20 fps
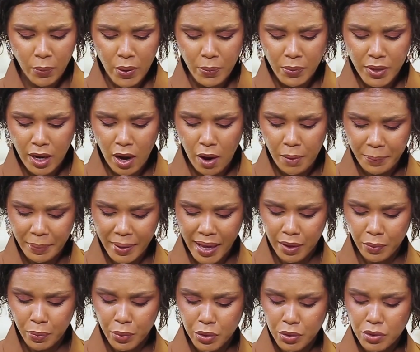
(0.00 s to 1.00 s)
When we come
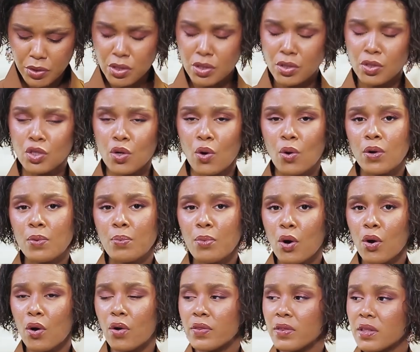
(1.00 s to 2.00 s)
back, we're going to talk
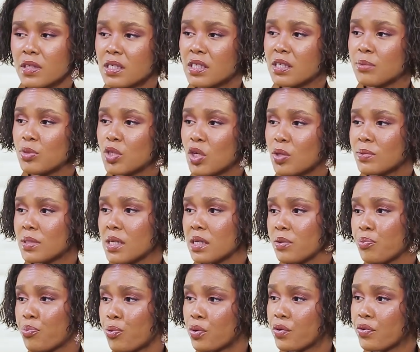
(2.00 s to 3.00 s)
more on the symptoms
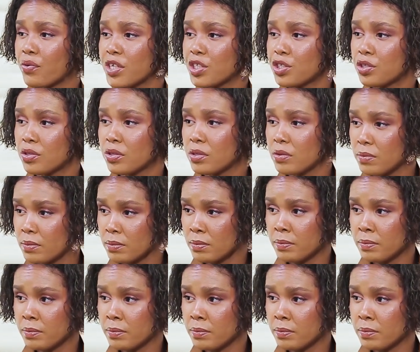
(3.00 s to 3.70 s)
and the progression